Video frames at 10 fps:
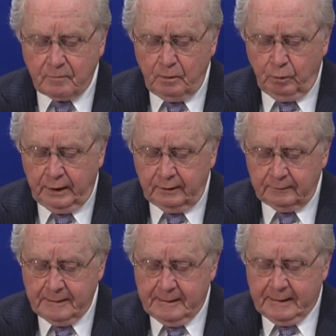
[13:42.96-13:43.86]

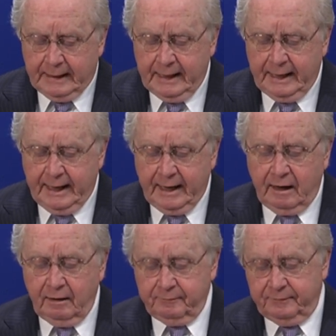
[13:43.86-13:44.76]
Well,
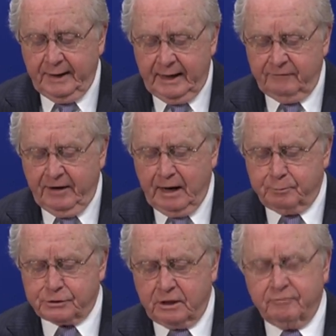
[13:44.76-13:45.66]
anyhow,
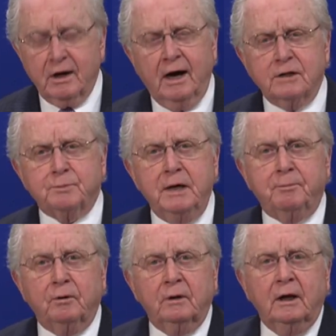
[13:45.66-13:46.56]
95% of God's
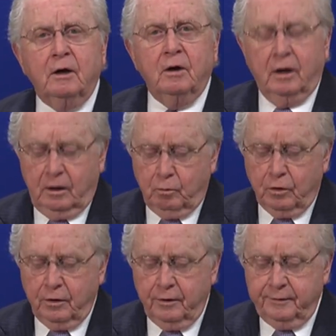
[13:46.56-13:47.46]
people uh,
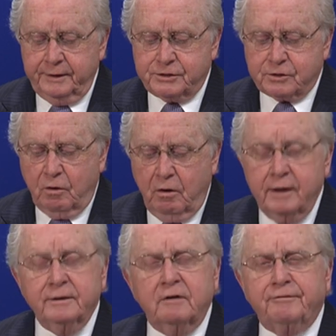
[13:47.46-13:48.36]
were
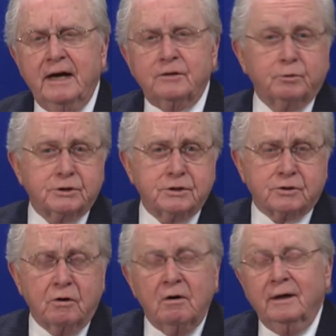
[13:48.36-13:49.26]
destroyed. Their faith was
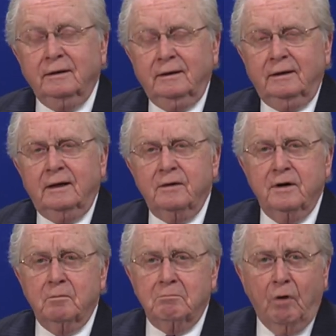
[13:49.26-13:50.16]
destroyed.
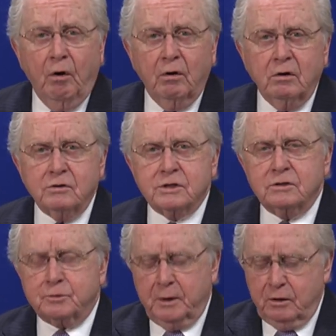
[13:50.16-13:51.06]
Their morals
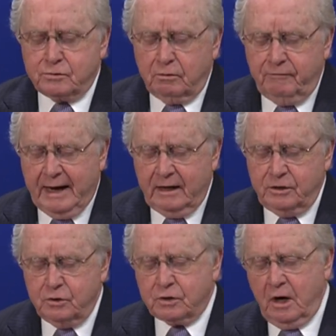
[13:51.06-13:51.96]
and spiritual
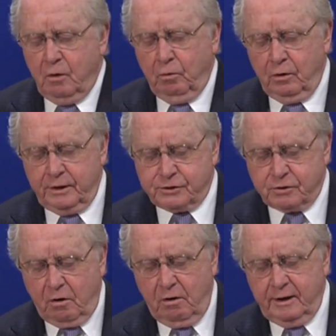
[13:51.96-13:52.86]
values were
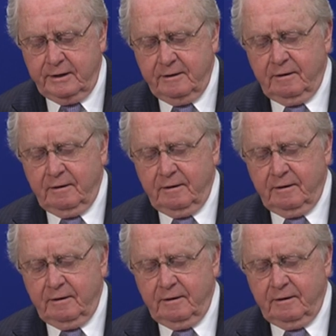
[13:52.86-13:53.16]
destroyed,